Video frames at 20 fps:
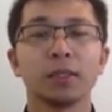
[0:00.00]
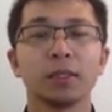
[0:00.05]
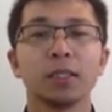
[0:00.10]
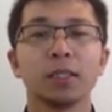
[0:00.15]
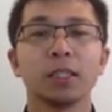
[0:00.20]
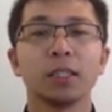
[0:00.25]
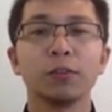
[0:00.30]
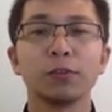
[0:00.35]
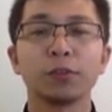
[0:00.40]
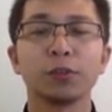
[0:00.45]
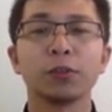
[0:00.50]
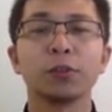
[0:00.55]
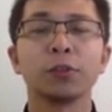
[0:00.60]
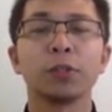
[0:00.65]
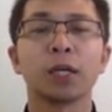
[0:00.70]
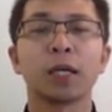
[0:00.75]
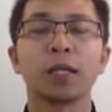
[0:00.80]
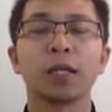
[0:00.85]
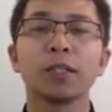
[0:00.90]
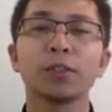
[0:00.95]
If you
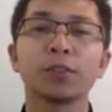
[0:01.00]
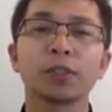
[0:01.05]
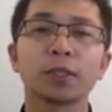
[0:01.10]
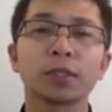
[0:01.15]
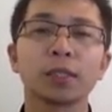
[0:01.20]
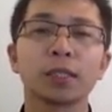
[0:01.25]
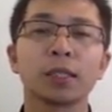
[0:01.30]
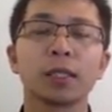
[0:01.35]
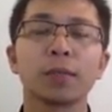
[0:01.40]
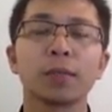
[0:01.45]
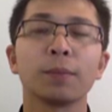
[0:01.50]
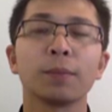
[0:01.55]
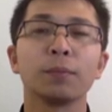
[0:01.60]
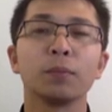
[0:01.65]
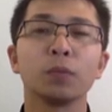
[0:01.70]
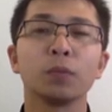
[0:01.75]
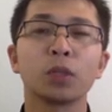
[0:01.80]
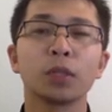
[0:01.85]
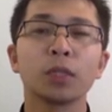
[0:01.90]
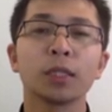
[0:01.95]
are interested in
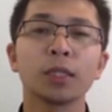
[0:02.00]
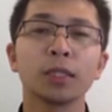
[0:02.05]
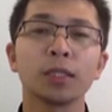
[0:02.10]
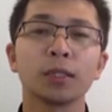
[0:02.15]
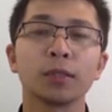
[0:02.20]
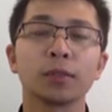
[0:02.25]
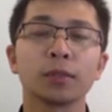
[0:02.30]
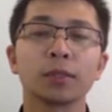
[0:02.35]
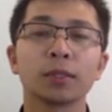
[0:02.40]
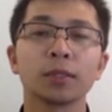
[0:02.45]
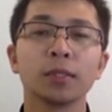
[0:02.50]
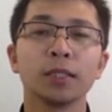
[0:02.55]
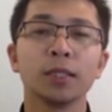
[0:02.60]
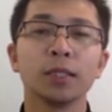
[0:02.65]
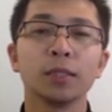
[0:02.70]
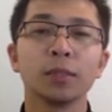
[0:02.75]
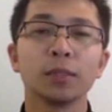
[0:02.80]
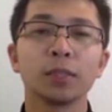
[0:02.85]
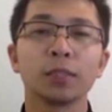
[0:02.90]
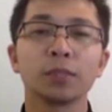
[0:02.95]
more details,
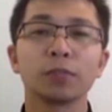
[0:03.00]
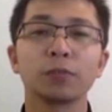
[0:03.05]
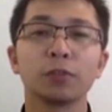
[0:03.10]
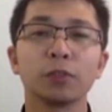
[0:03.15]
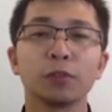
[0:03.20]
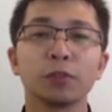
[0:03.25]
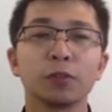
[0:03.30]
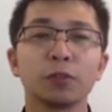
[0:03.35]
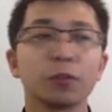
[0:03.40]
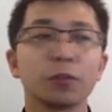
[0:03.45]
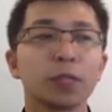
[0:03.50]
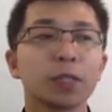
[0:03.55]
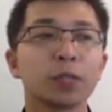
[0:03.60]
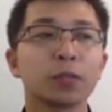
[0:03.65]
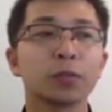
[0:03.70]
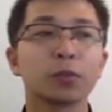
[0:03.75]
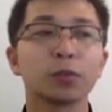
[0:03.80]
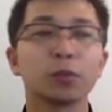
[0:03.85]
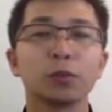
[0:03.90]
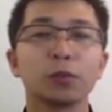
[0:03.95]
please feel free
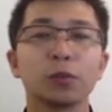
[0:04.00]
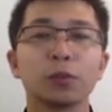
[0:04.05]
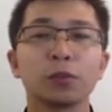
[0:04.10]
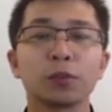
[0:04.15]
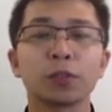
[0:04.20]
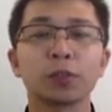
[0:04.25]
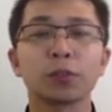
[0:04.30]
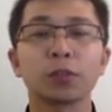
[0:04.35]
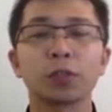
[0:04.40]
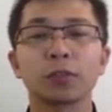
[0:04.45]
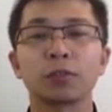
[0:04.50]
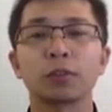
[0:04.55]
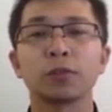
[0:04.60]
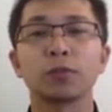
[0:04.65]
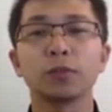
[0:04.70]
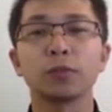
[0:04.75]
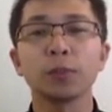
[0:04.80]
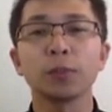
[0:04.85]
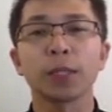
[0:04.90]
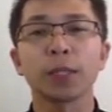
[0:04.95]
to refer to our
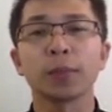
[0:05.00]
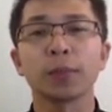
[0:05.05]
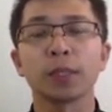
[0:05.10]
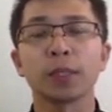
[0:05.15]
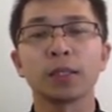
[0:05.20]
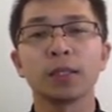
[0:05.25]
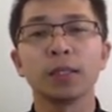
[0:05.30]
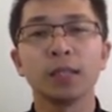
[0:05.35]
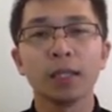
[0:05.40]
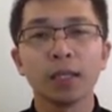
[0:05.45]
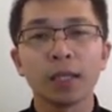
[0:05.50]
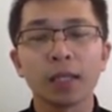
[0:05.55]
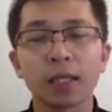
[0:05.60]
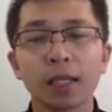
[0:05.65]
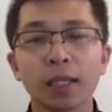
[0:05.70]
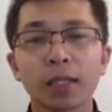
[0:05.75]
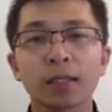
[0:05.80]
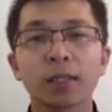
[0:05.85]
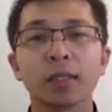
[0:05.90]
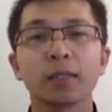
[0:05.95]
full paper
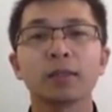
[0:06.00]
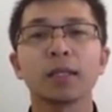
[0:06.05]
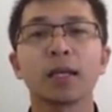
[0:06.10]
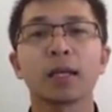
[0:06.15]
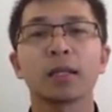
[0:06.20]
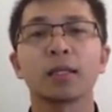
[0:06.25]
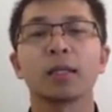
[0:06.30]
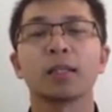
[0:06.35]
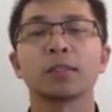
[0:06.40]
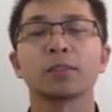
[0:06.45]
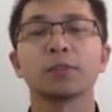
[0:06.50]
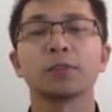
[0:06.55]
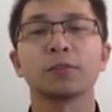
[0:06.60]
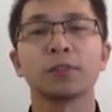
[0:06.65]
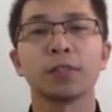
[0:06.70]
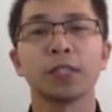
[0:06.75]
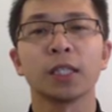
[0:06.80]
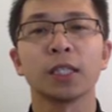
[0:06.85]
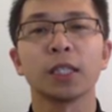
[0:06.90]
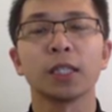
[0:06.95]
and contact us
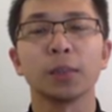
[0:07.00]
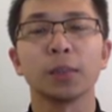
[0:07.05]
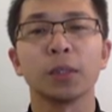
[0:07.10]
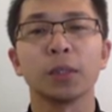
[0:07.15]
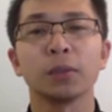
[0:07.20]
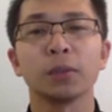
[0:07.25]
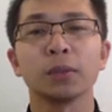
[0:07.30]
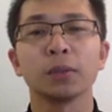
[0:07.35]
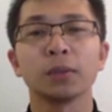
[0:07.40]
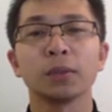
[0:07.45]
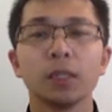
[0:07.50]
via email.